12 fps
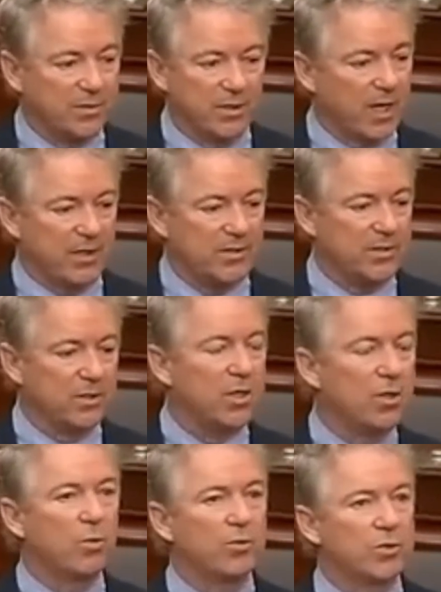And the guy said,
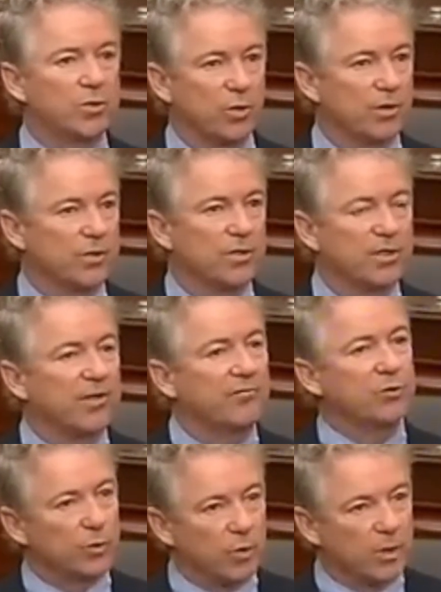no, we're the store that doesn't
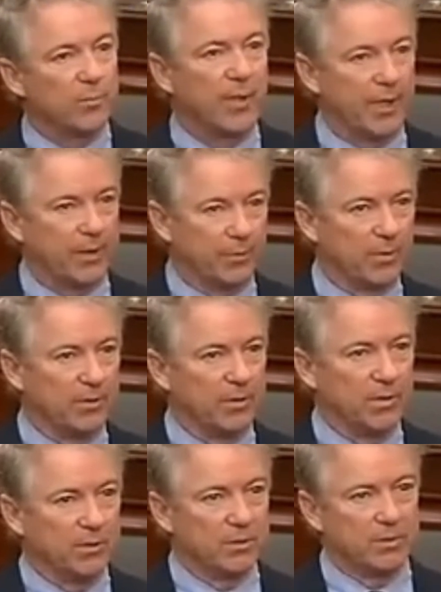have toilet paper.
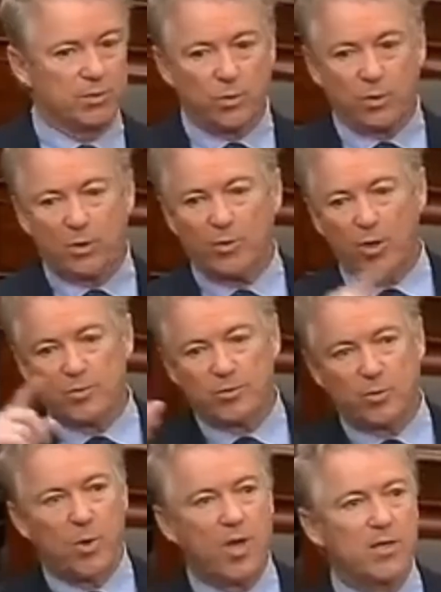The store across
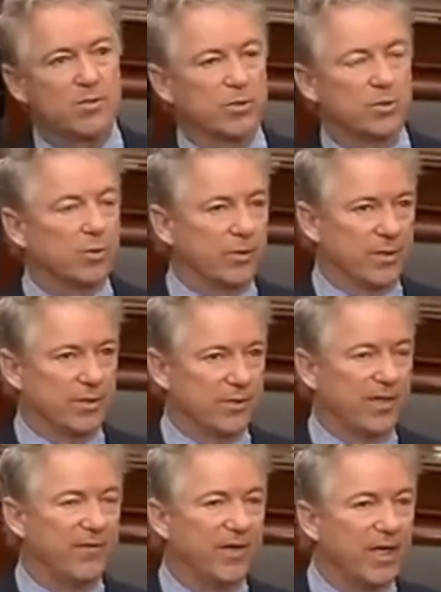the way is the store that doesn't
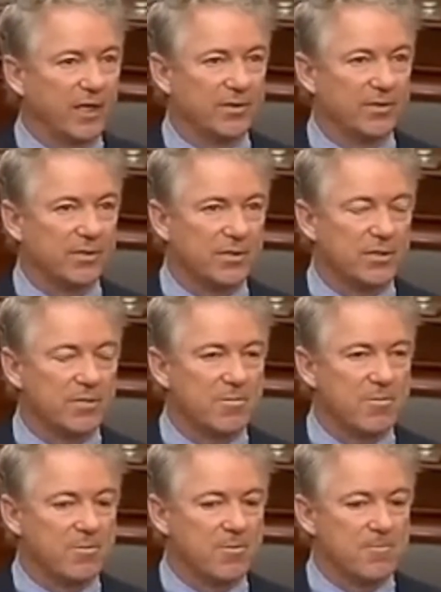have eggs.
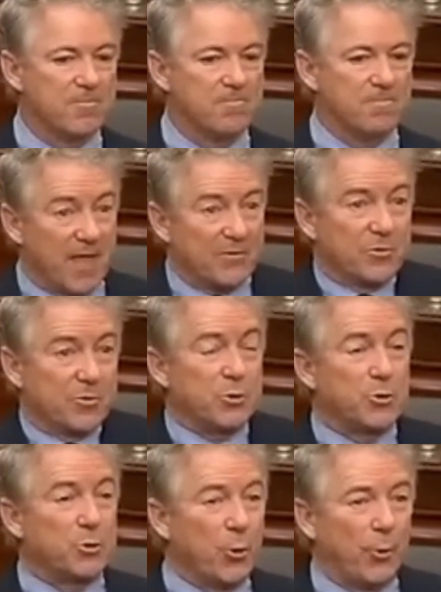That's the
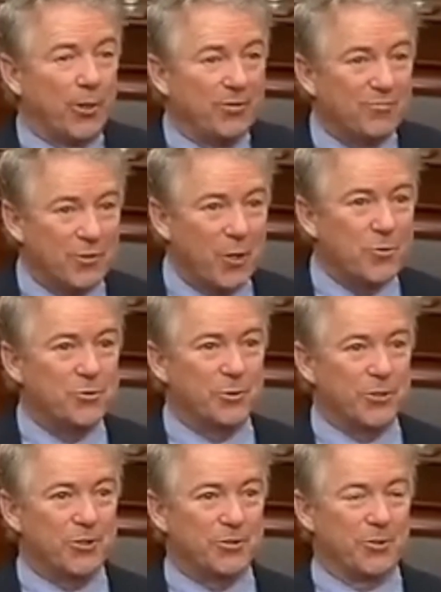story of
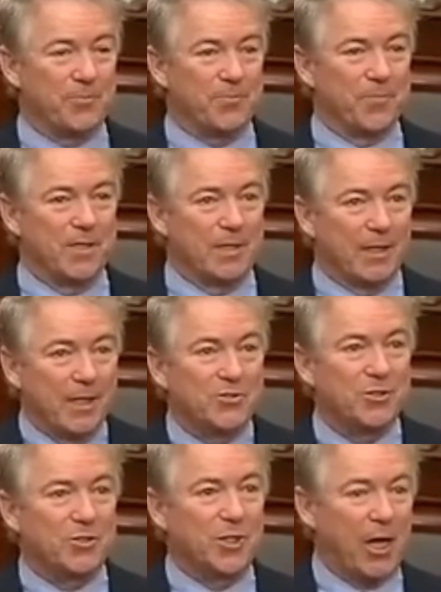socialism.
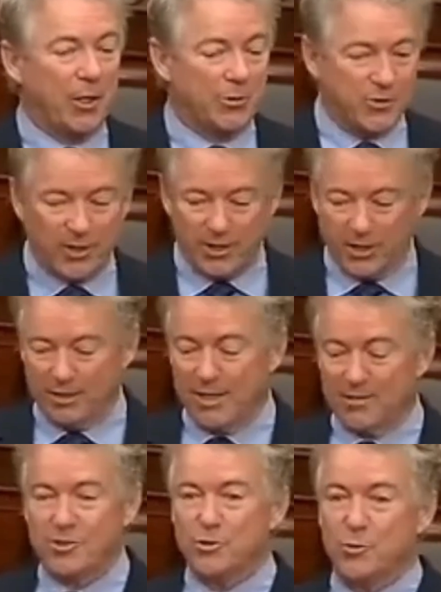It's scarcity.
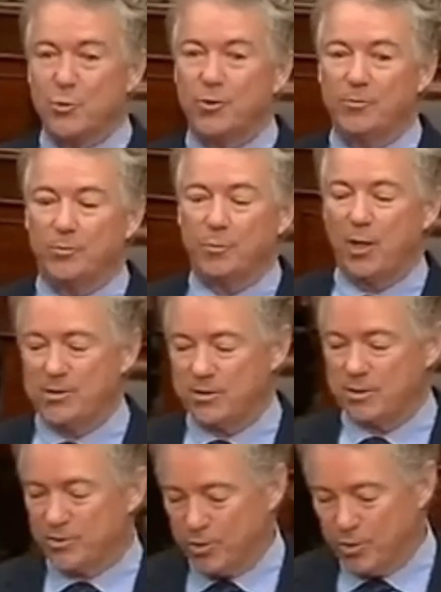That's the story of price
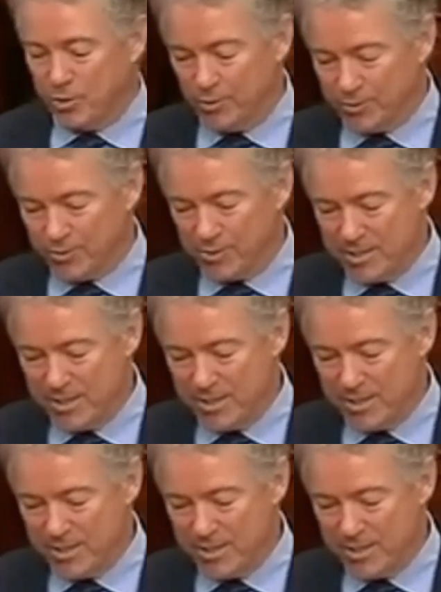controls.